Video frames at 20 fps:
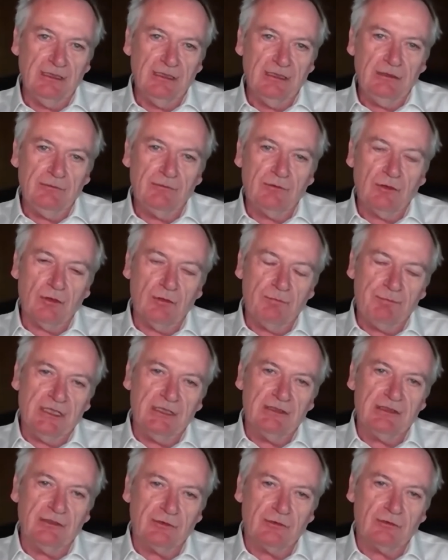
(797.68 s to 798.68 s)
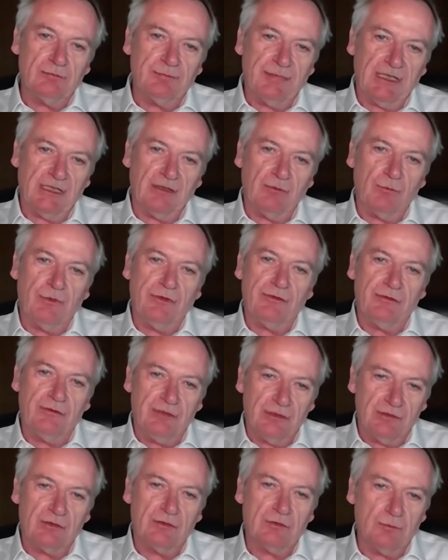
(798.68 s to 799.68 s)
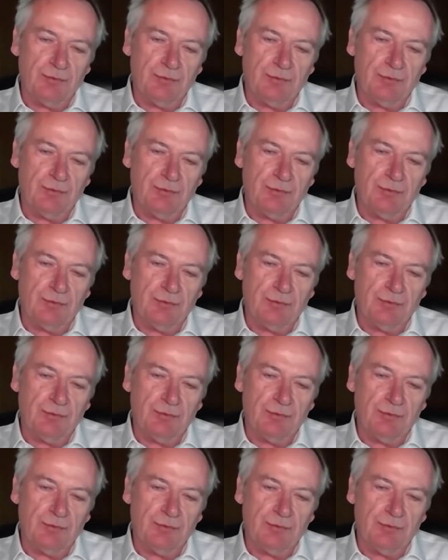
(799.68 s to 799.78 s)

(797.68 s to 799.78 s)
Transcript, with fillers: You've got to be a digital bank with digital